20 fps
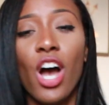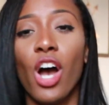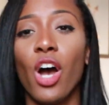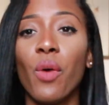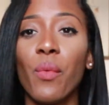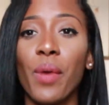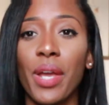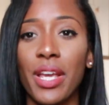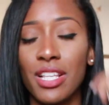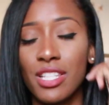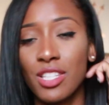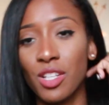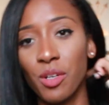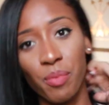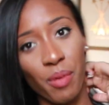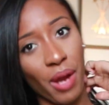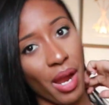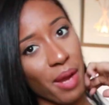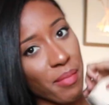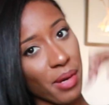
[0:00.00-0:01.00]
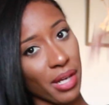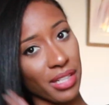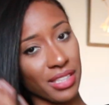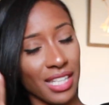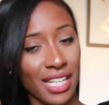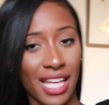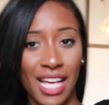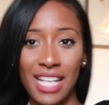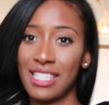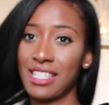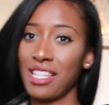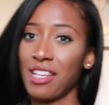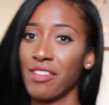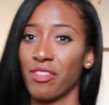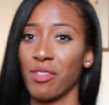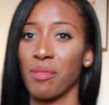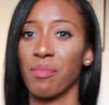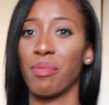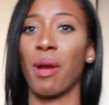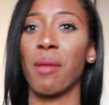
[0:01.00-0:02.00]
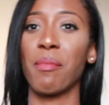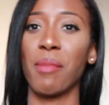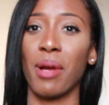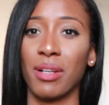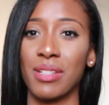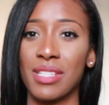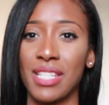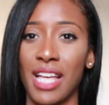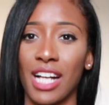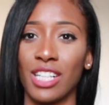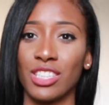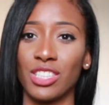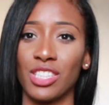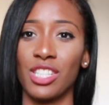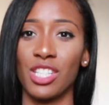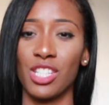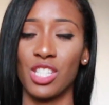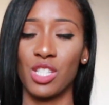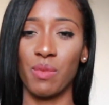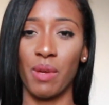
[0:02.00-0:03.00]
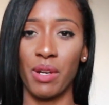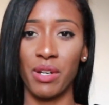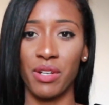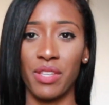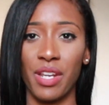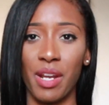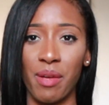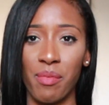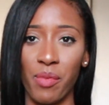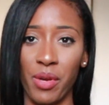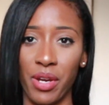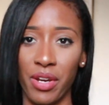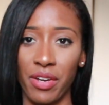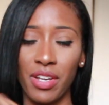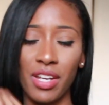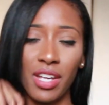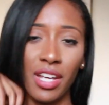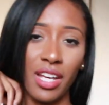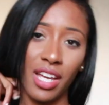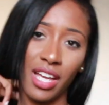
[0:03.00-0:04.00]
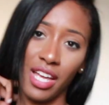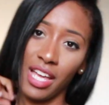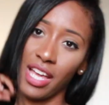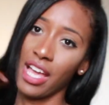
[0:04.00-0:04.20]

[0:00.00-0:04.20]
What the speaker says: Oh wait, so Primark. The last thing from Primark is actually this sweater that I'm wearing.